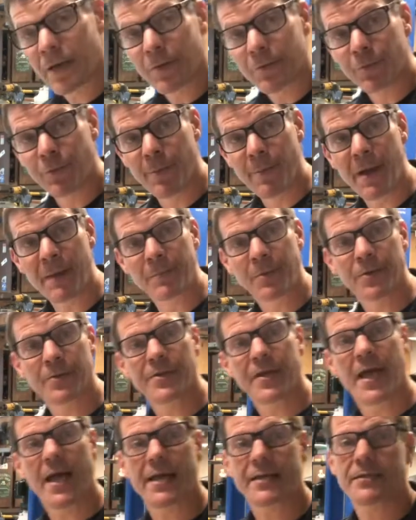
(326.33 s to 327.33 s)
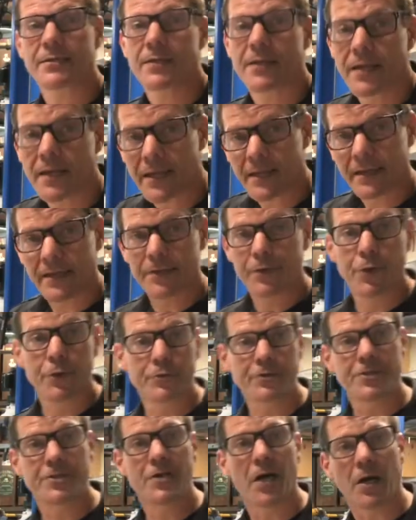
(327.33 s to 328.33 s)
Remember that
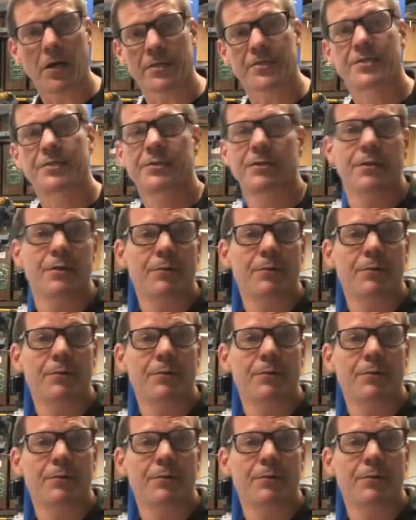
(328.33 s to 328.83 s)
those ducts,